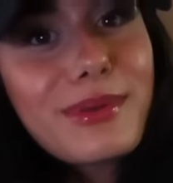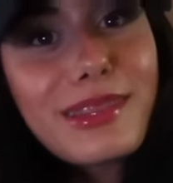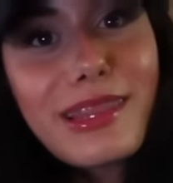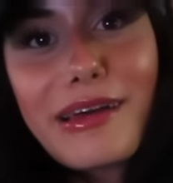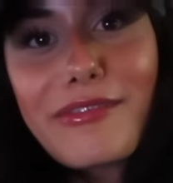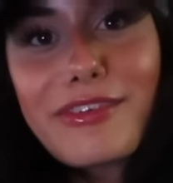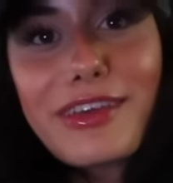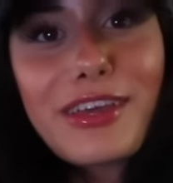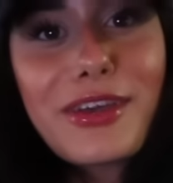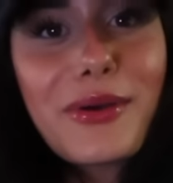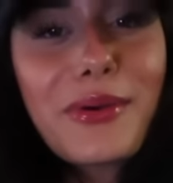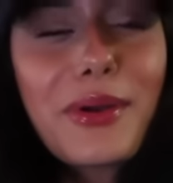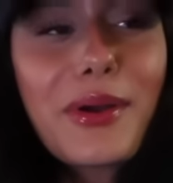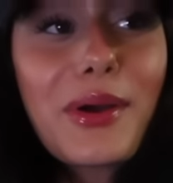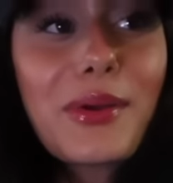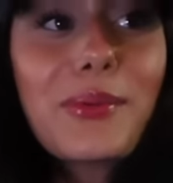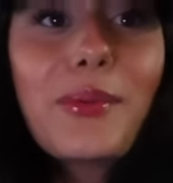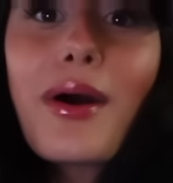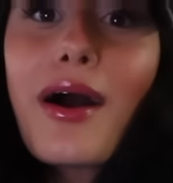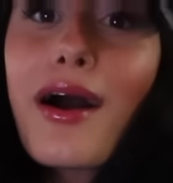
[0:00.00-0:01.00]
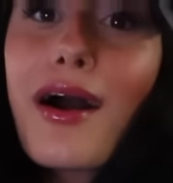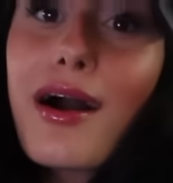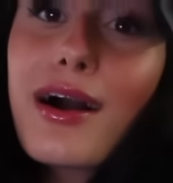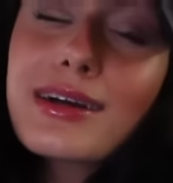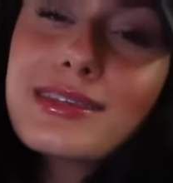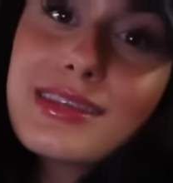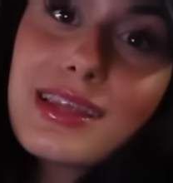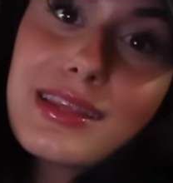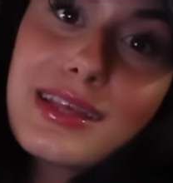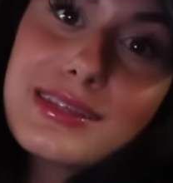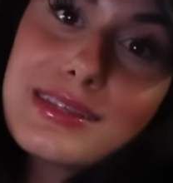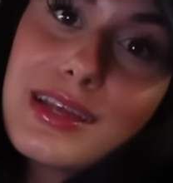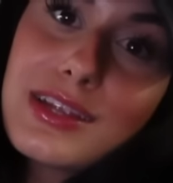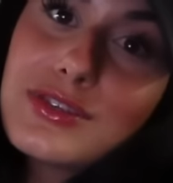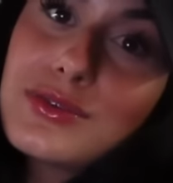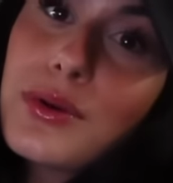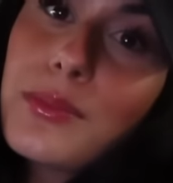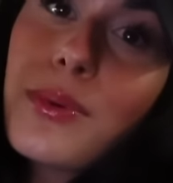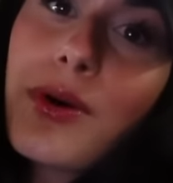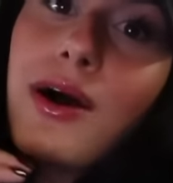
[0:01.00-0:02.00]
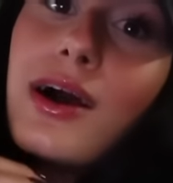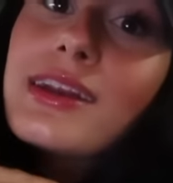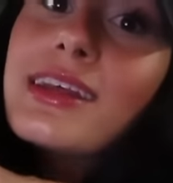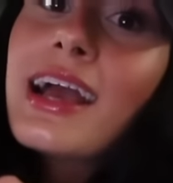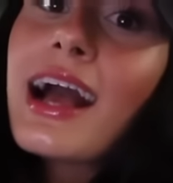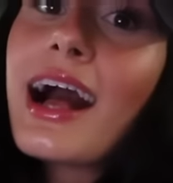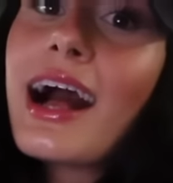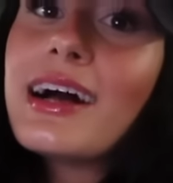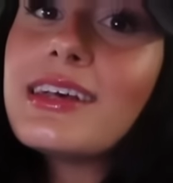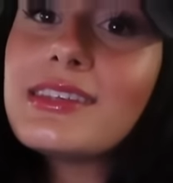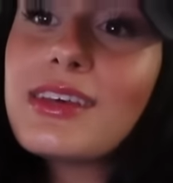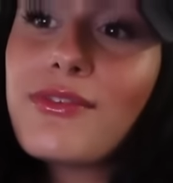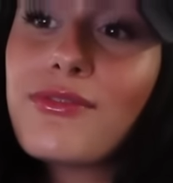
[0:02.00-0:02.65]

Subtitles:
I've been loving going on walks and listening to a podcast.